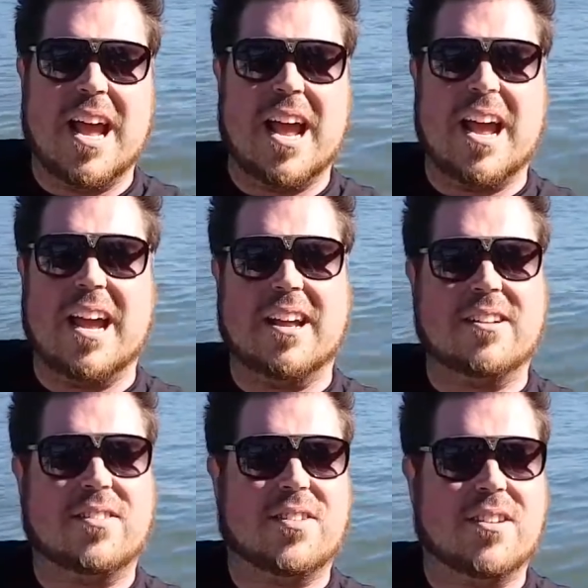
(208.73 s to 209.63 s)

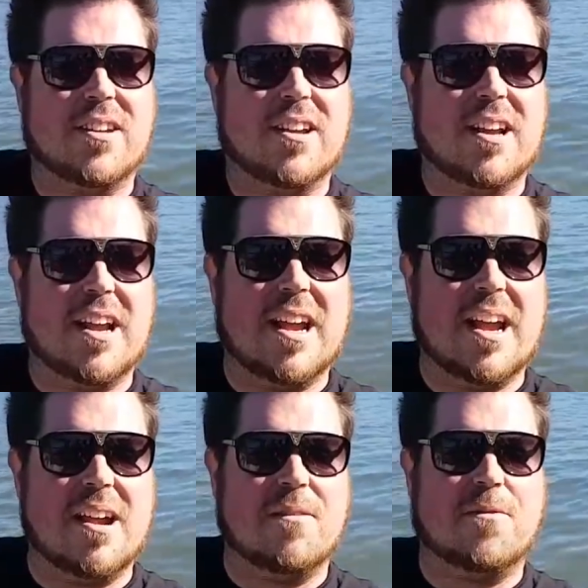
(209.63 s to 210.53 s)
And
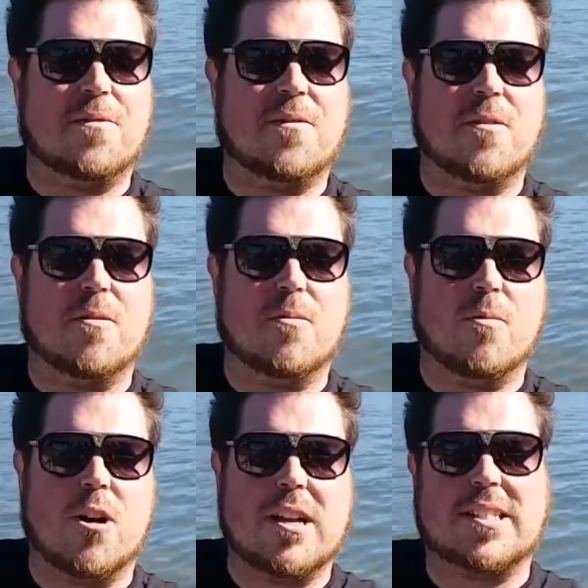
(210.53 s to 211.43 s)
if
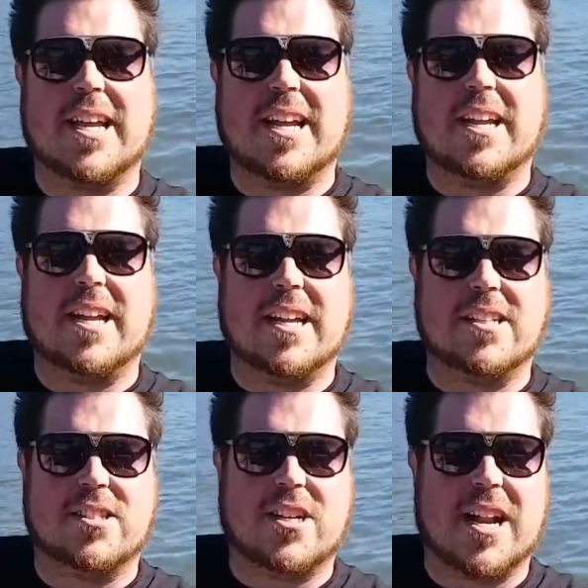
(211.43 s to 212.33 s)
what I see
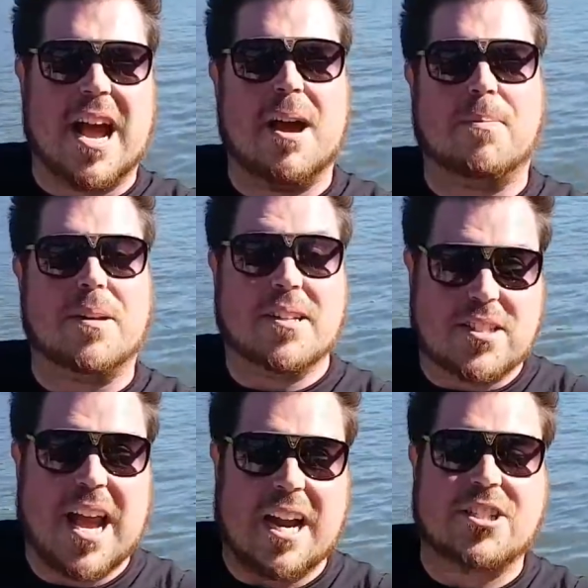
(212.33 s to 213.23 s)
is going to happen
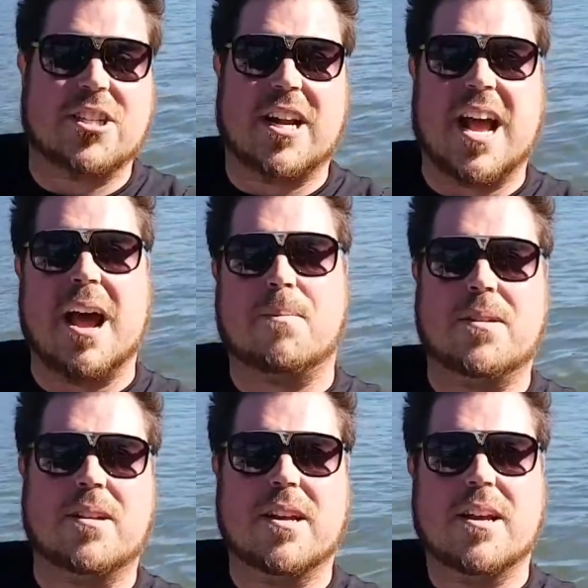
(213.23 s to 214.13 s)
is actually going to
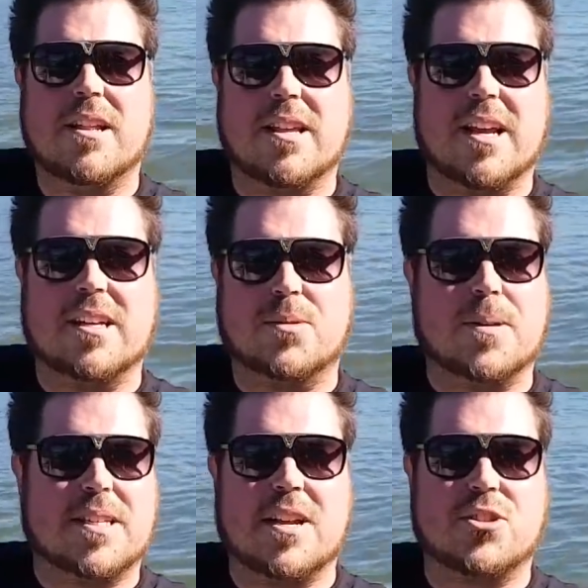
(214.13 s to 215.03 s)
happen, there's
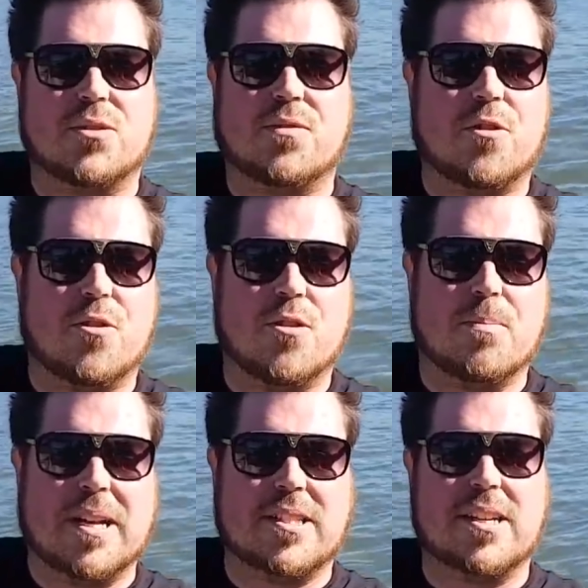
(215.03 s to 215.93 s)
potential for
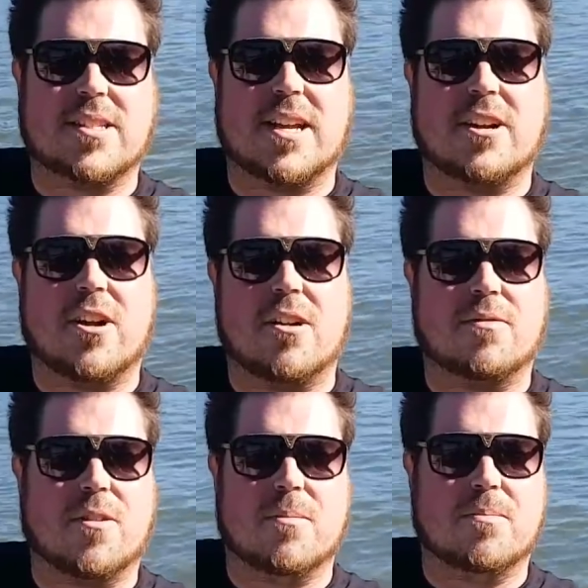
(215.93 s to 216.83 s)
BCC to go
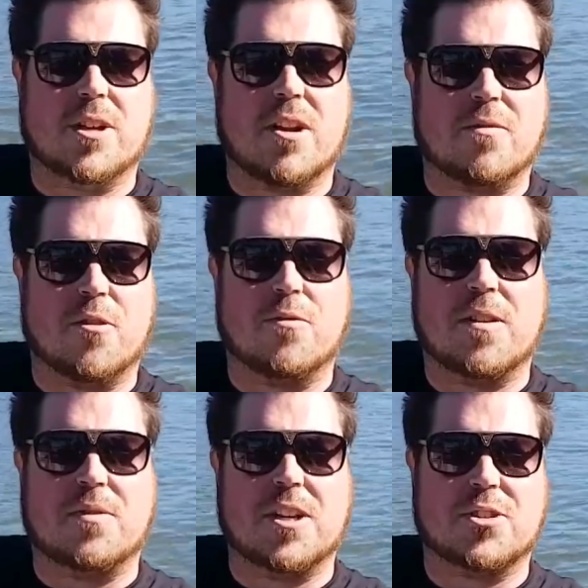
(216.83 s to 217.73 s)
from
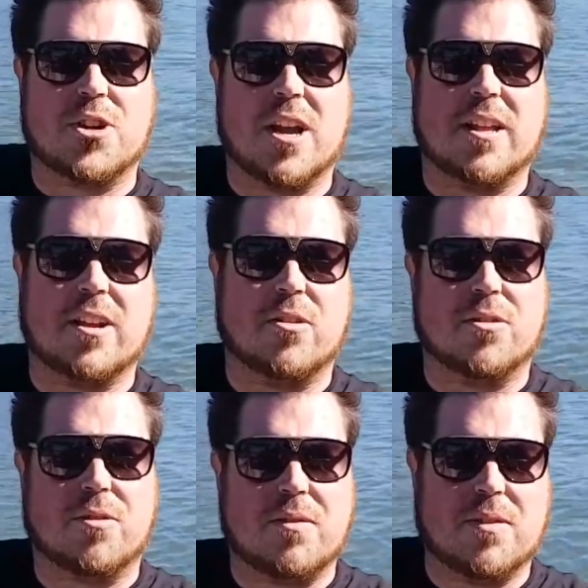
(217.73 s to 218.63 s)
450 Australian or
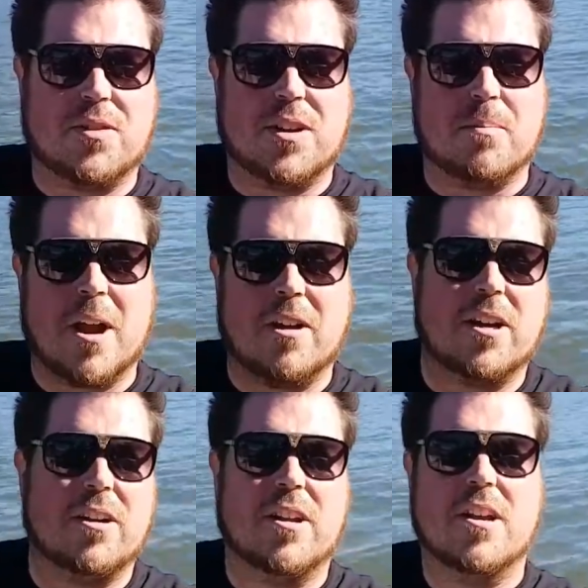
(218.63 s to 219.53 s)
350
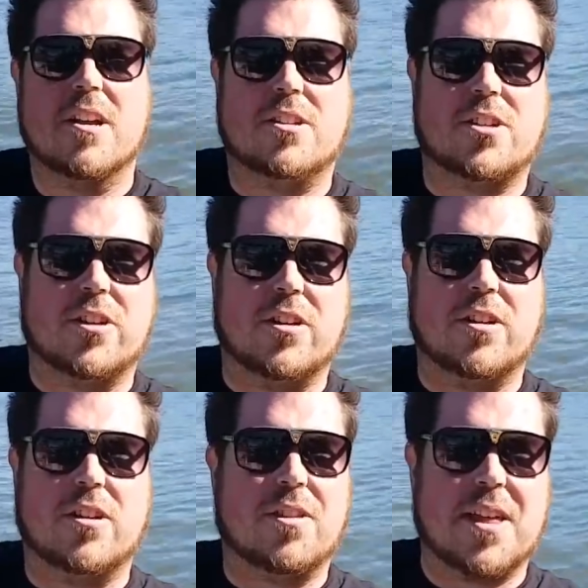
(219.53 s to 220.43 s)
American
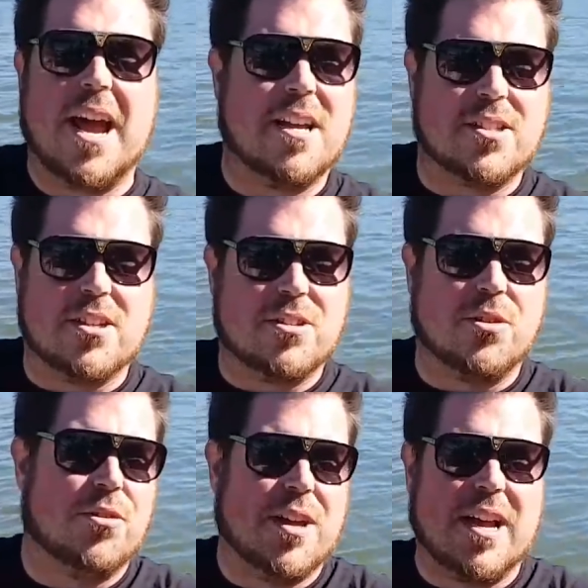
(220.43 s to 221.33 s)
to 1,000,
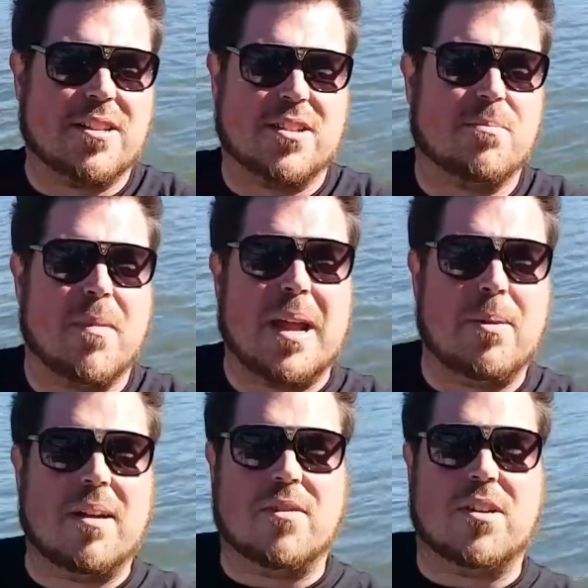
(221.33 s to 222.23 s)
2,000,
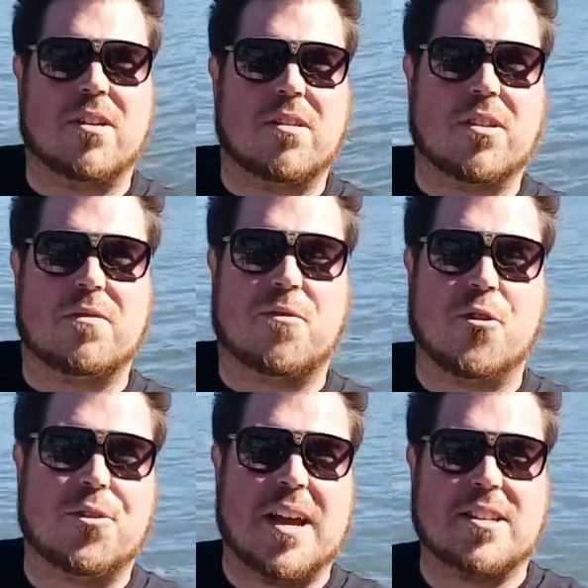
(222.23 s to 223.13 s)
maybe even the
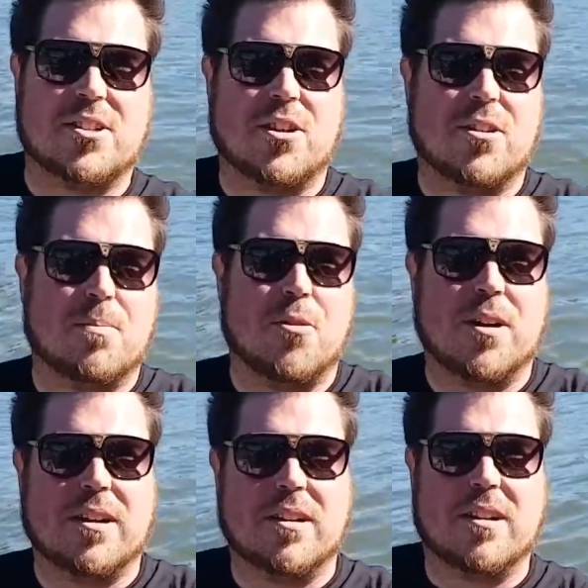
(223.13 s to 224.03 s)
$4,000
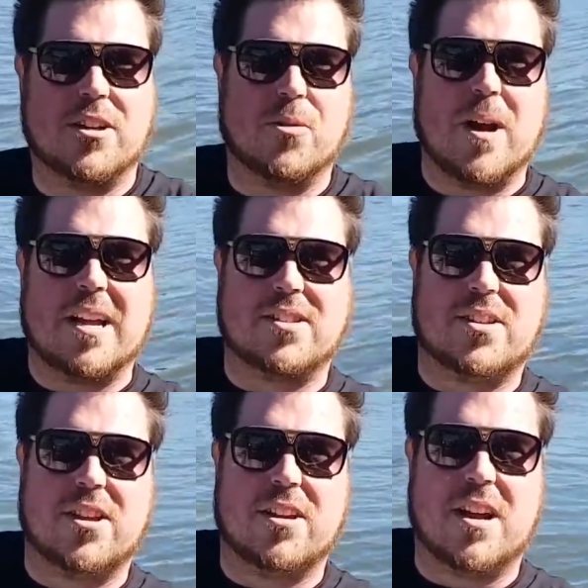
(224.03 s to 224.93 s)
point US
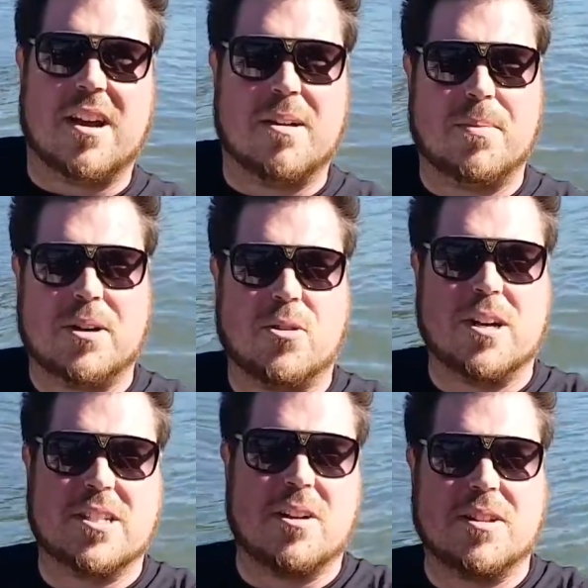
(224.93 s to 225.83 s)
that
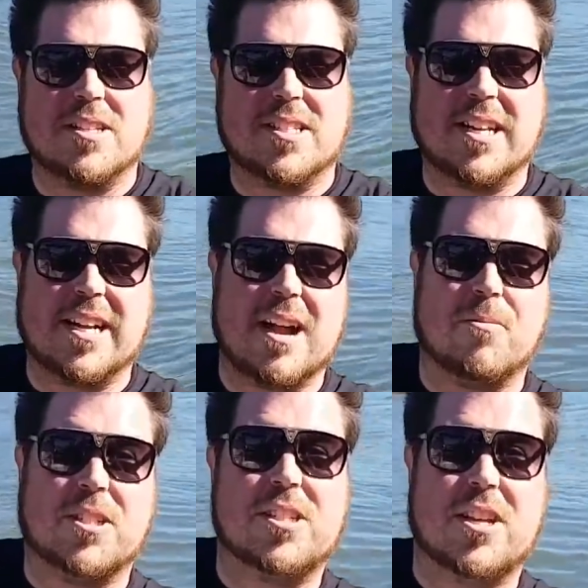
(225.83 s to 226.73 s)
Bitcoin is currently sitting
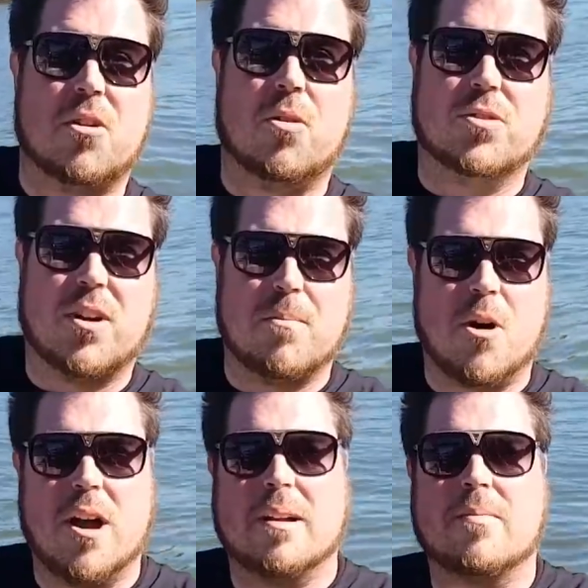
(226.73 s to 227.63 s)
at, which is at an all-time
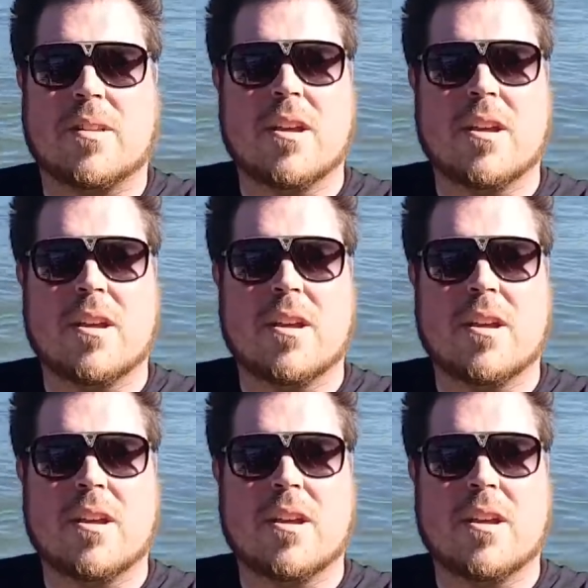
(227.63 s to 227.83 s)
high.